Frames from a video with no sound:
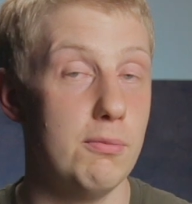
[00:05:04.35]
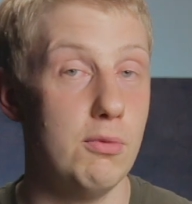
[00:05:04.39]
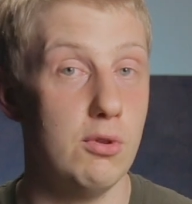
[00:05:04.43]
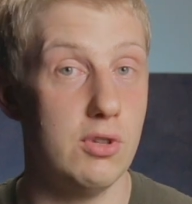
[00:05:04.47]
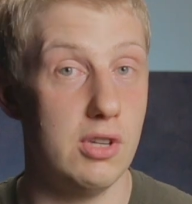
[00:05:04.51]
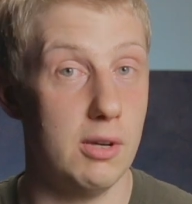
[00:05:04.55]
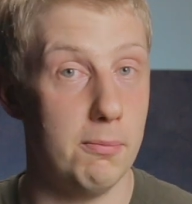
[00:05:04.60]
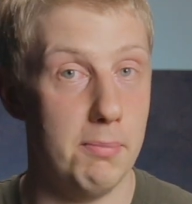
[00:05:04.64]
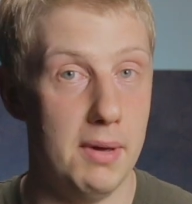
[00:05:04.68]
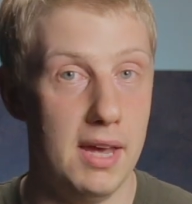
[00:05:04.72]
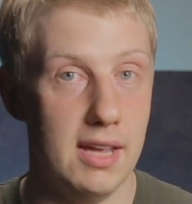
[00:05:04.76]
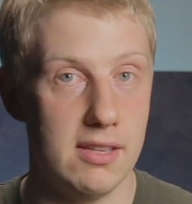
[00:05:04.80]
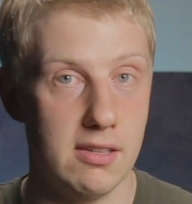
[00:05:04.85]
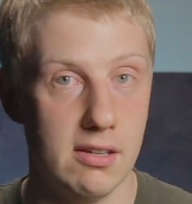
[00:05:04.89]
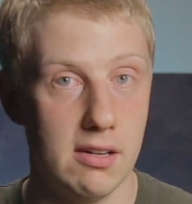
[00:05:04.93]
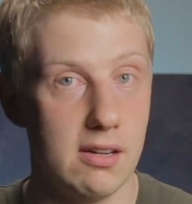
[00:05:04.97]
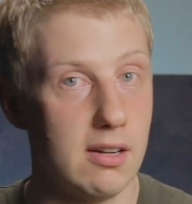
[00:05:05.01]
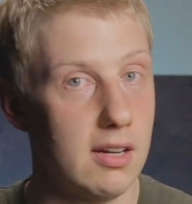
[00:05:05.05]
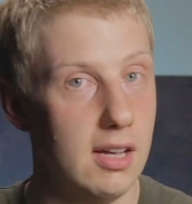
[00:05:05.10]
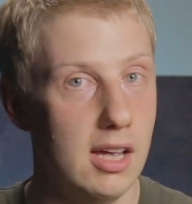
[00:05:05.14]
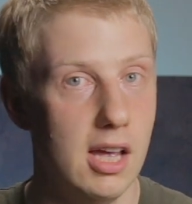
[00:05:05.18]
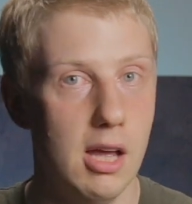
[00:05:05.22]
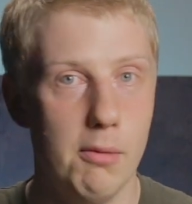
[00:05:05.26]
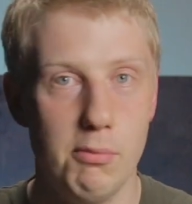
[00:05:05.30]
the music
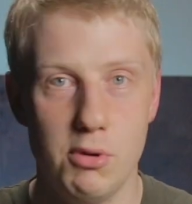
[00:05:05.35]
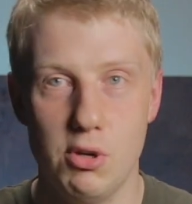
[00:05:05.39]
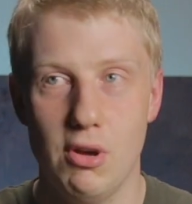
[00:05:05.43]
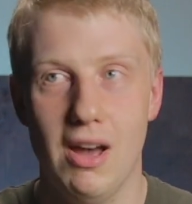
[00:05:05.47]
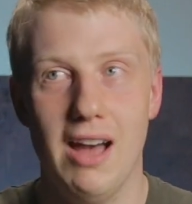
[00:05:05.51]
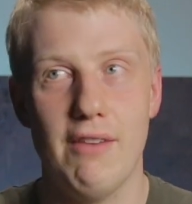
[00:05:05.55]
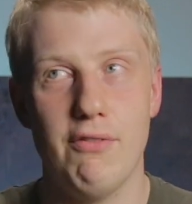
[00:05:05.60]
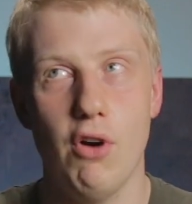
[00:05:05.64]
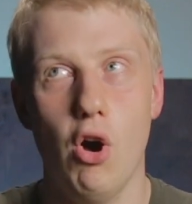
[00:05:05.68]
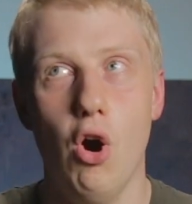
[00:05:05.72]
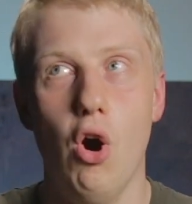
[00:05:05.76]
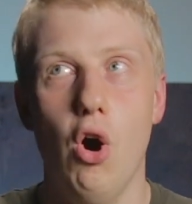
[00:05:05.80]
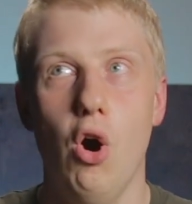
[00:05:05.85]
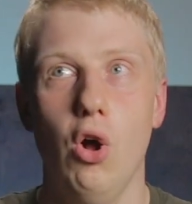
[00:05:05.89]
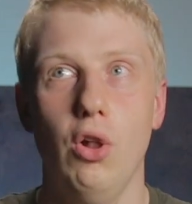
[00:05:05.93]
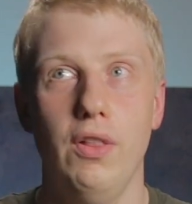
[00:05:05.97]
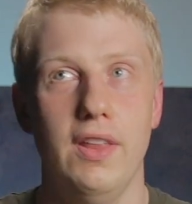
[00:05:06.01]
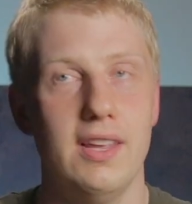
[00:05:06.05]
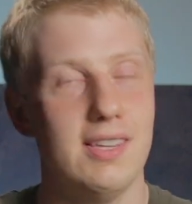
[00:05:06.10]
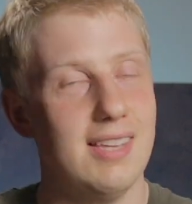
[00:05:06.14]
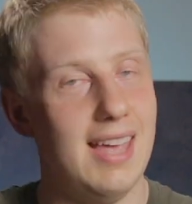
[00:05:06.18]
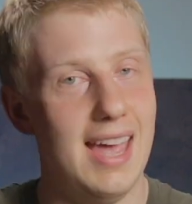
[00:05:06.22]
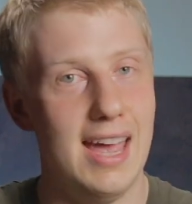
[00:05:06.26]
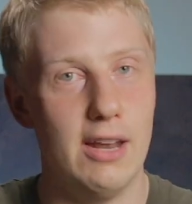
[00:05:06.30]
better, but you have all
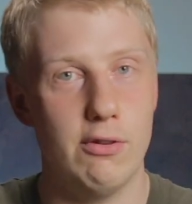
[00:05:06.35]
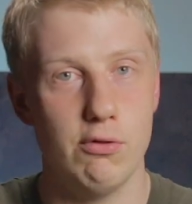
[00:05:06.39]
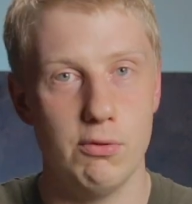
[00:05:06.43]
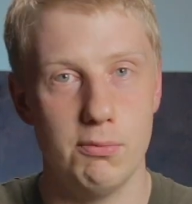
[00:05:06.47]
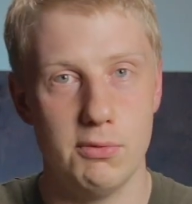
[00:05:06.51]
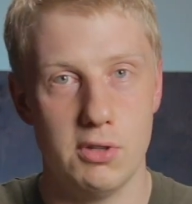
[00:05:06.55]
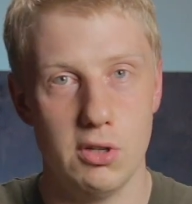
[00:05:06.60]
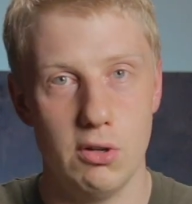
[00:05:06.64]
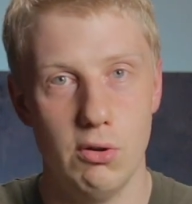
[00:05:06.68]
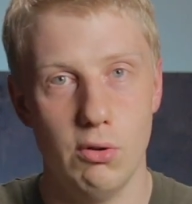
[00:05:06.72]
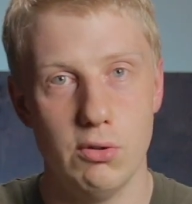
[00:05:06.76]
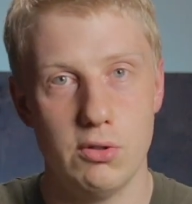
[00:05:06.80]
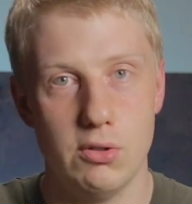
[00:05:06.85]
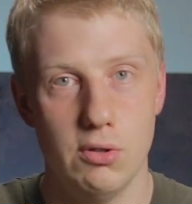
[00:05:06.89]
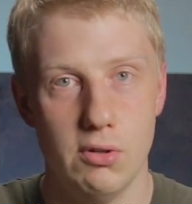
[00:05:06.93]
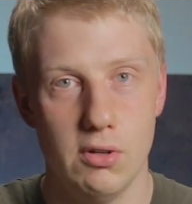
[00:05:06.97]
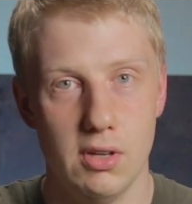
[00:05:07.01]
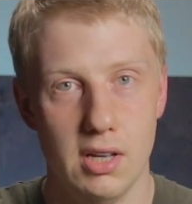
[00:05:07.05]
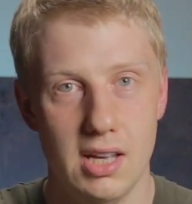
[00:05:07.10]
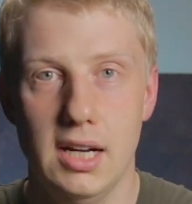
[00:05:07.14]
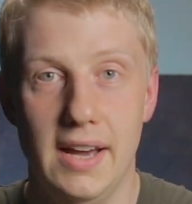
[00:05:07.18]
this headroom to go to.